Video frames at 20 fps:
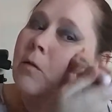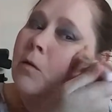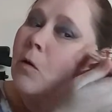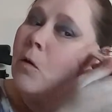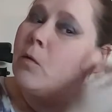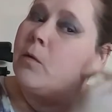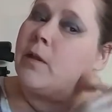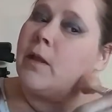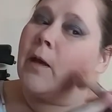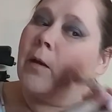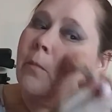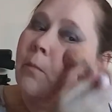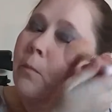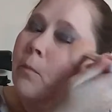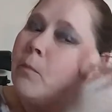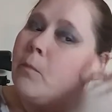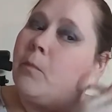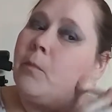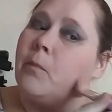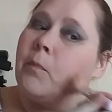Tone that
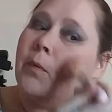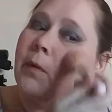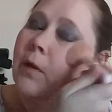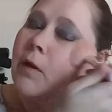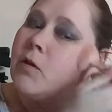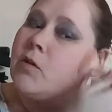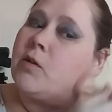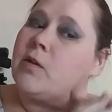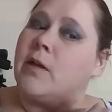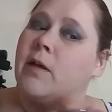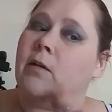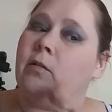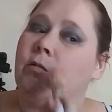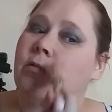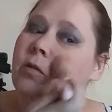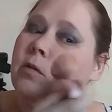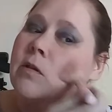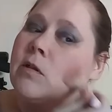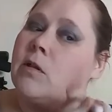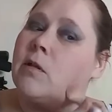blush down
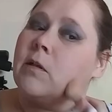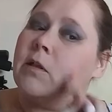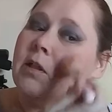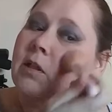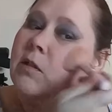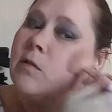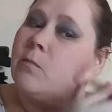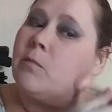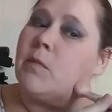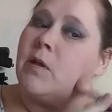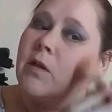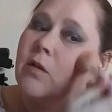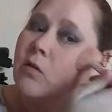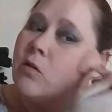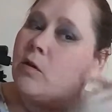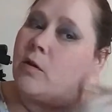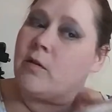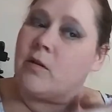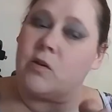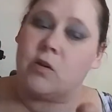just a
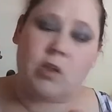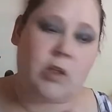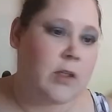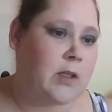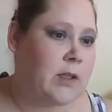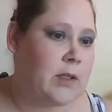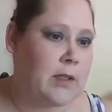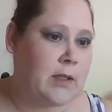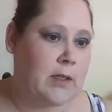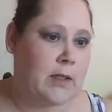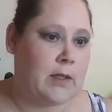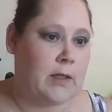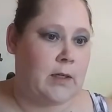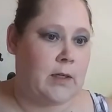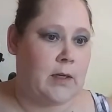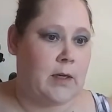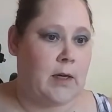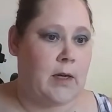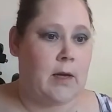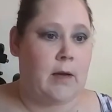smidge on the cheeks.
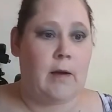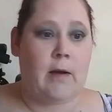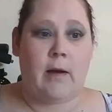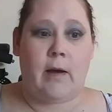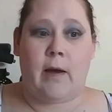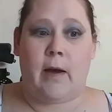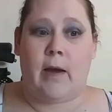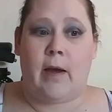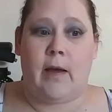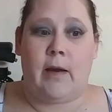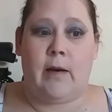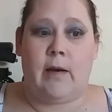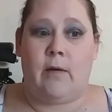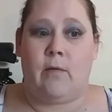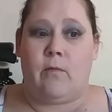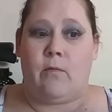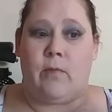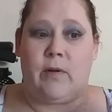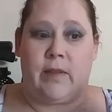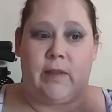And
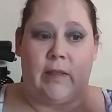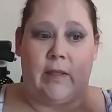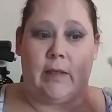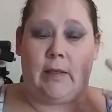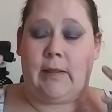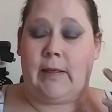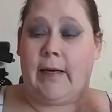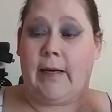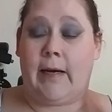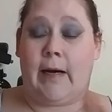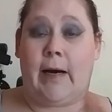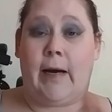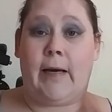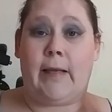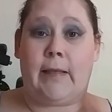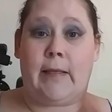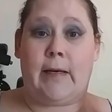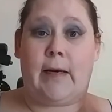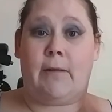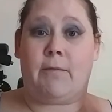with the light
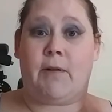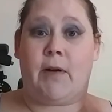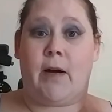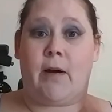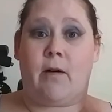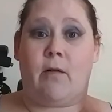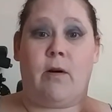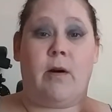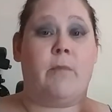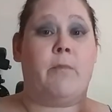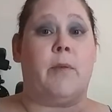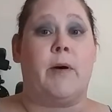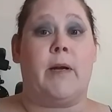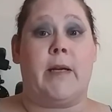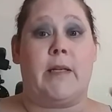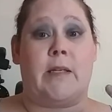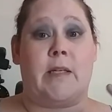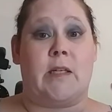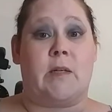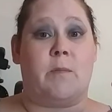eye that I've got going, but
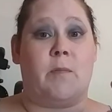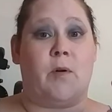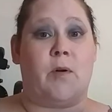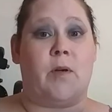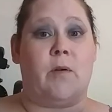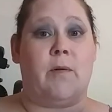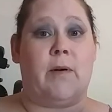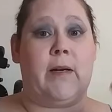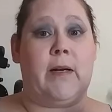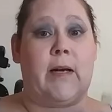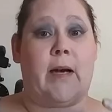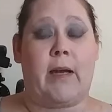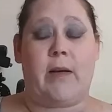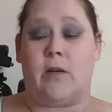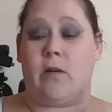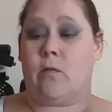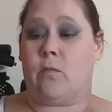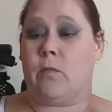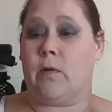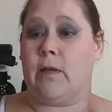it's a smoky one, I
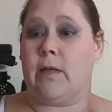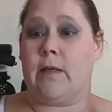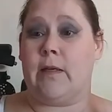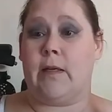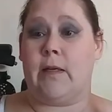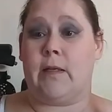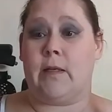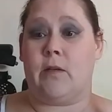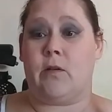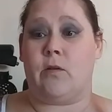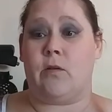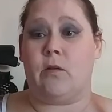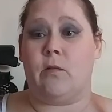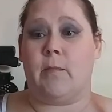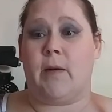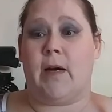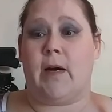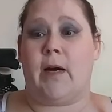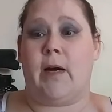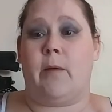don't really need to do
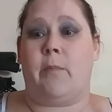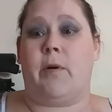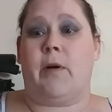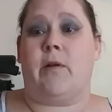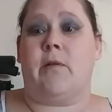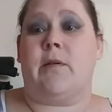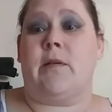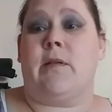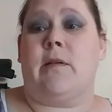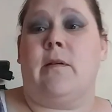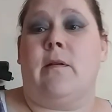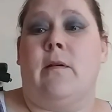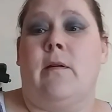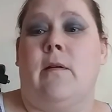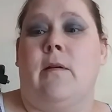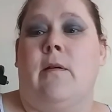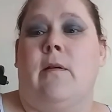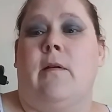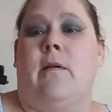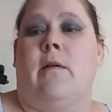my eyebrows.
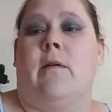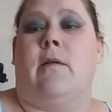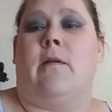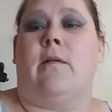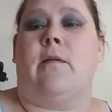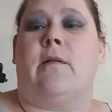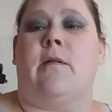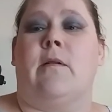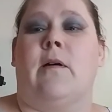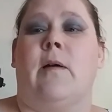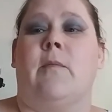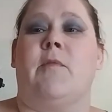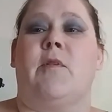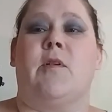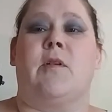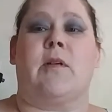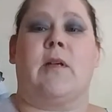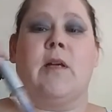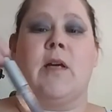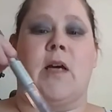So I'm
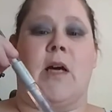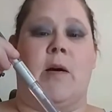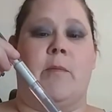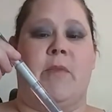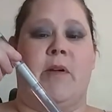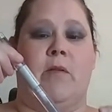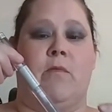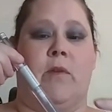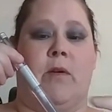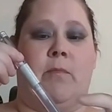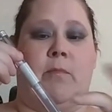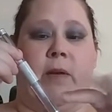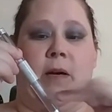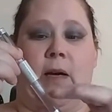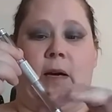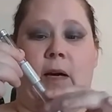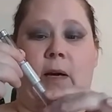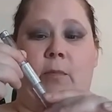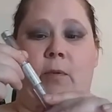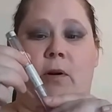just going to come in with
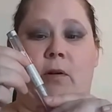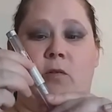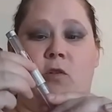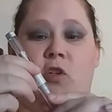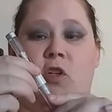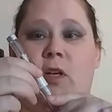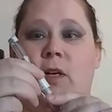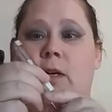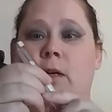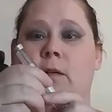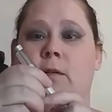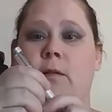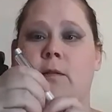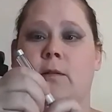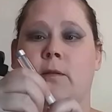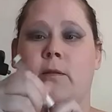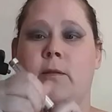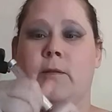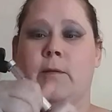my eyebrow gel